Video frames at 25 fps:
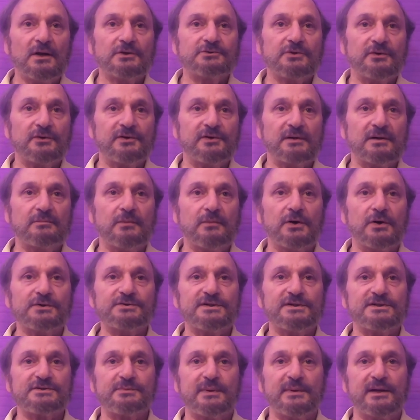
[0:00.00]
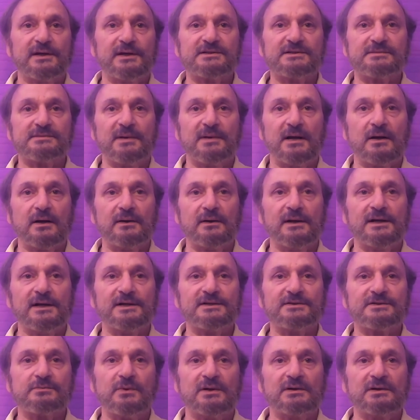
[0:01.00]
So the emotions we
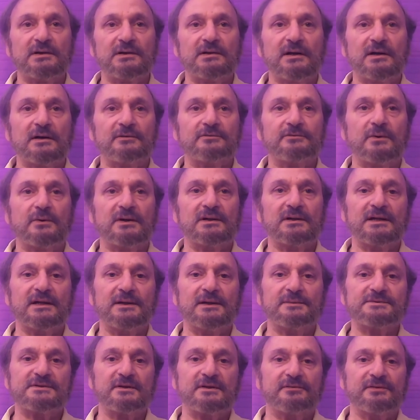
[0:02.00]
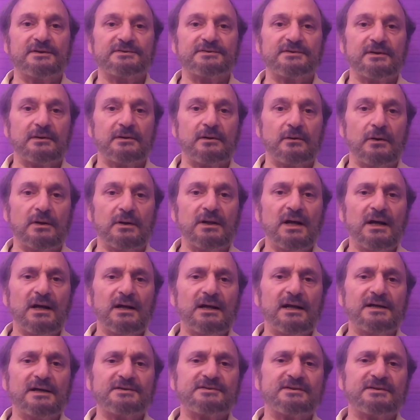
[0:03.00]
experience when a loved one leaves the physical world,
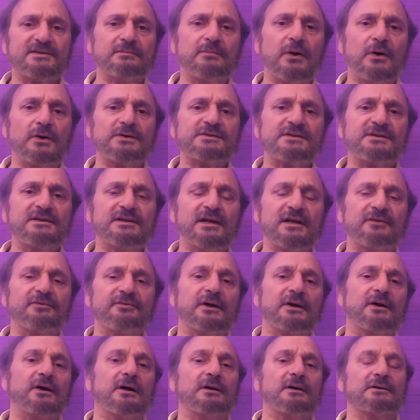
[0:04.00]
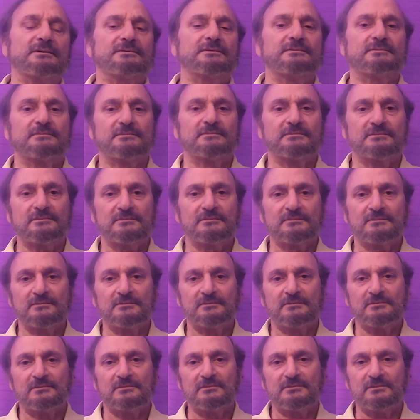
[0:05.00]
it's the most difficult
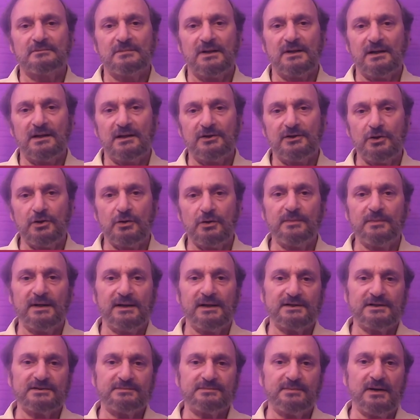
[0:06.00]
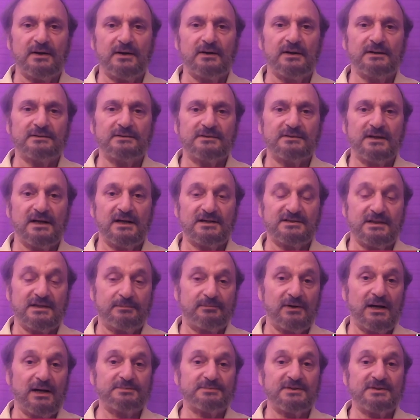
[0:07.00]
human experience,
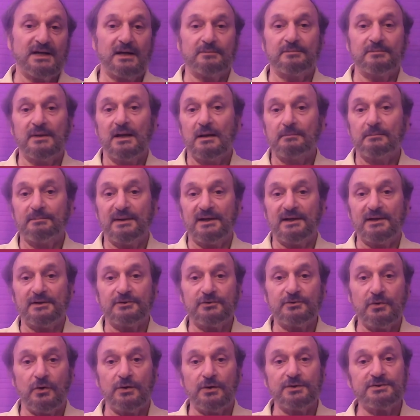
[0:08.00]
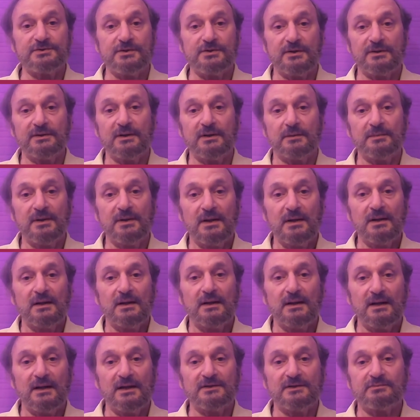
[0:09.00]
except perhaps being tortured.
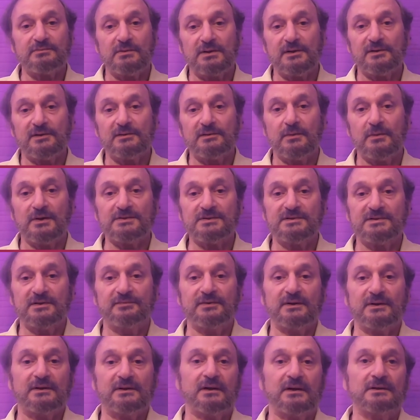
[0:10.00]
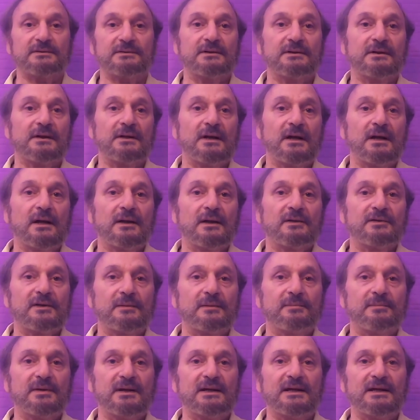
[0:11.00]
It's one of the most difficult.
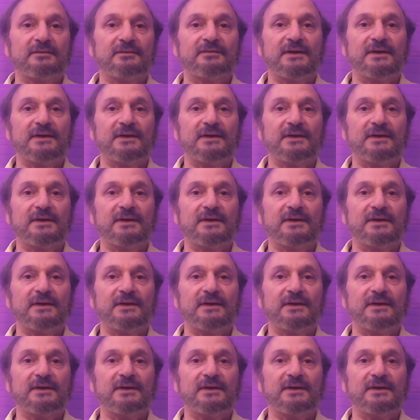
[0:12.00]
The belief